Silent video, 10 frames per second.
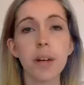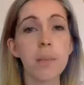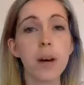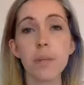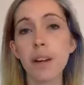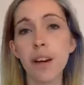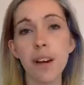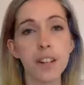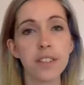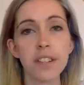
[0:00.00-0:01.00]
It might be
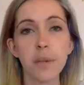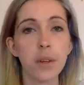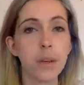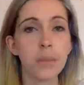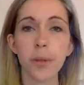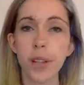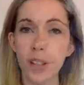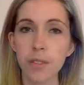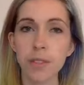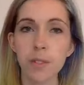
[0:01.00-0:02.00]
hard what I'm calling
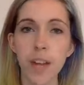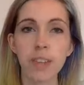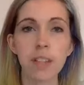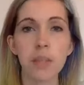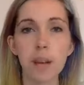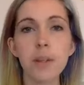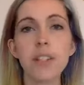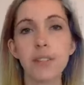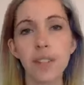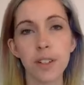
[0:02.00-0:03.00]
you to next. It might be
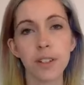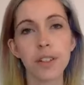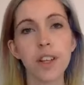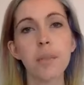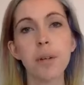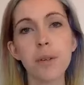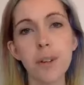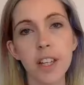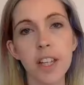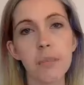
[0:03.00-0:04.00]
difficult, but you've
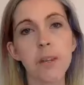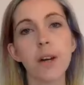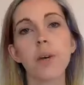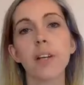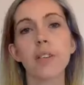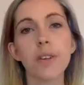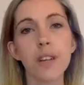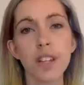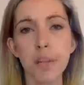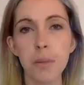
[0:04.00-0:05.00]
got to keep going. You've got
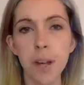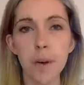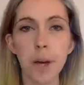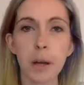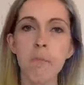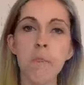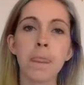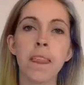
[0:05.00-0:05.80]
to keep going."